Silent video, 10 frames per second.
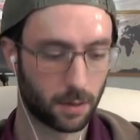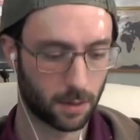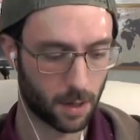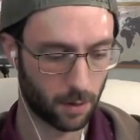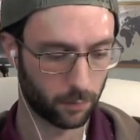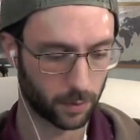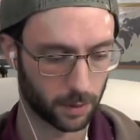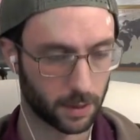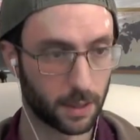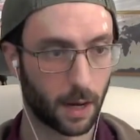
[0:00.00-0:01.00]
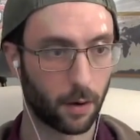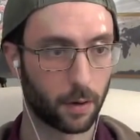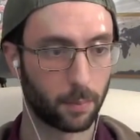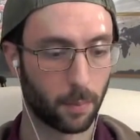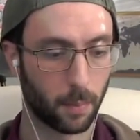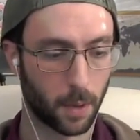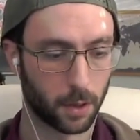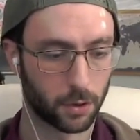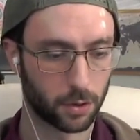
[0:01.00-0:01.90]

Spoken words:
Not really caring much